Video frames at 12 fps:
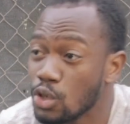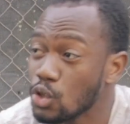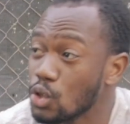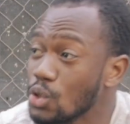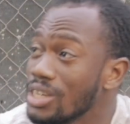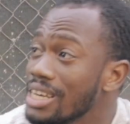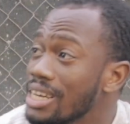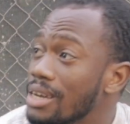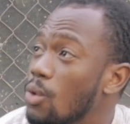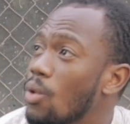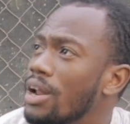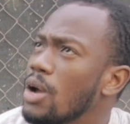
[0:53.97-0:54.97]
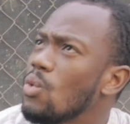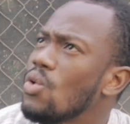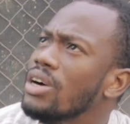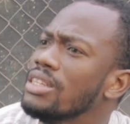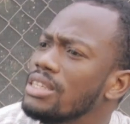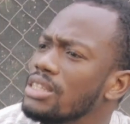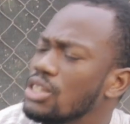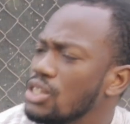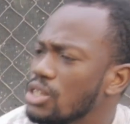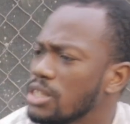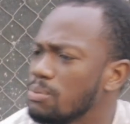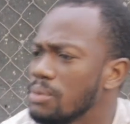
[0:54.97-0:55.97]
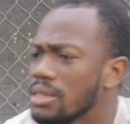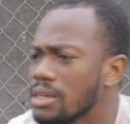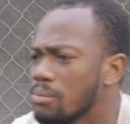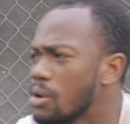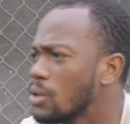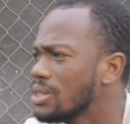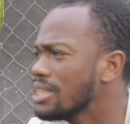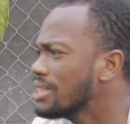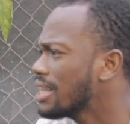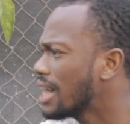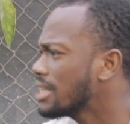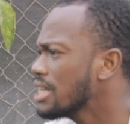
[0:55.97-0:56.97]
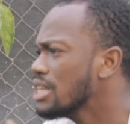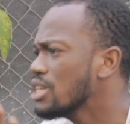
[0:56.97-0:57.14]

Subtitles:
So today what I wanted to just speak about is that